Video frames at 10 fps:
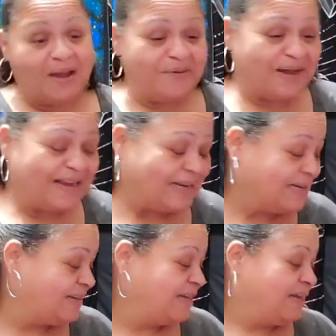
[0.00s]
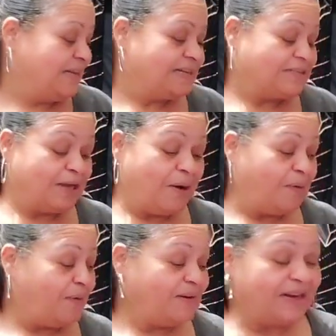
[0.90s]
okay
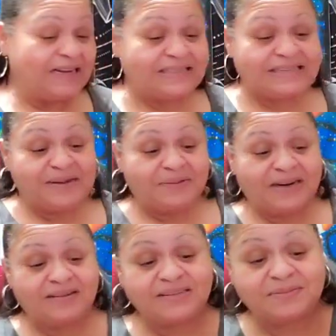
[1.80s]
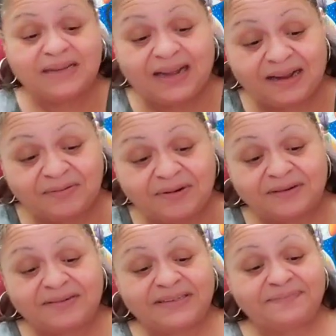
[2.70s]
so let's see what else we got
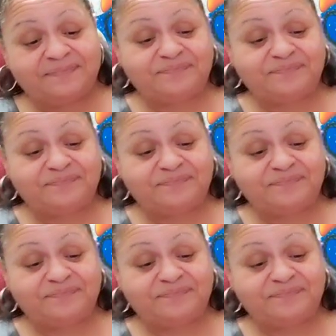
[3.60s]
going on